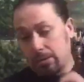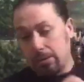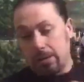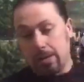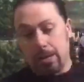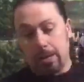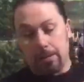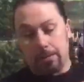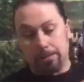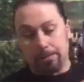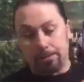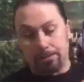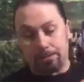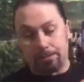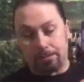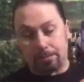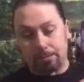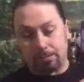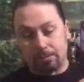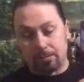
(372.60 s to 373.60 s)
Um,
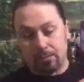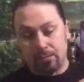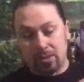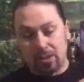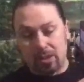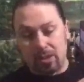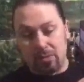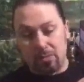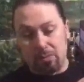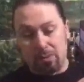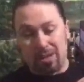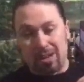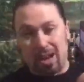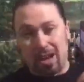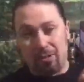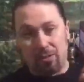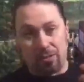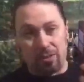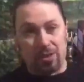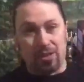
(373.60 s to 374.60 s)
but I
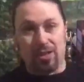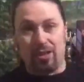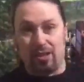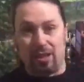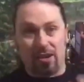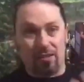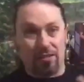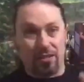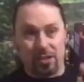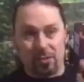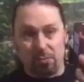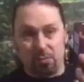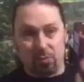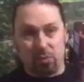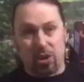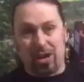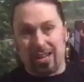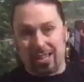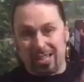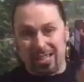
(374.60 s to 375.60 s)
really love these
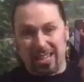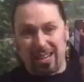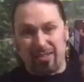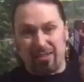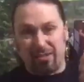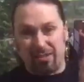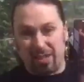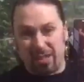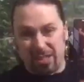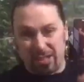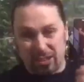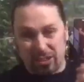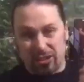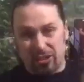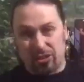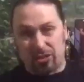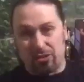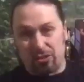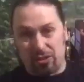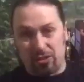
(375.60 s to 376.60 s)
bright, uh,
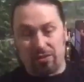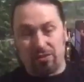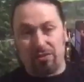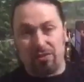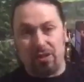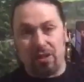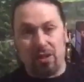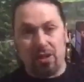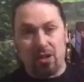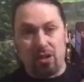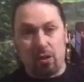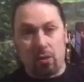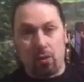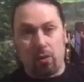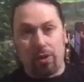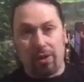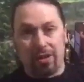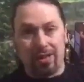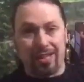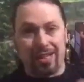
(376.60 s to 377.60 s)
assertive,
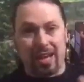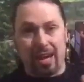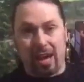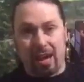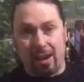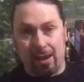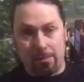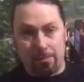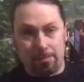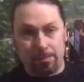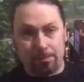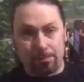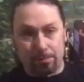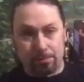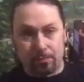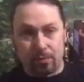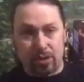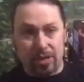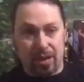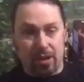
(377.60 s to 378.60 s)
oily hop
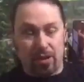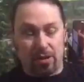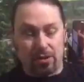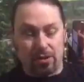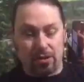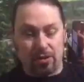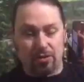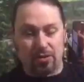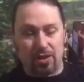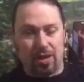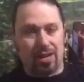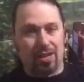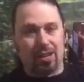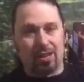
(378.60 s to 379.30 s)
characters.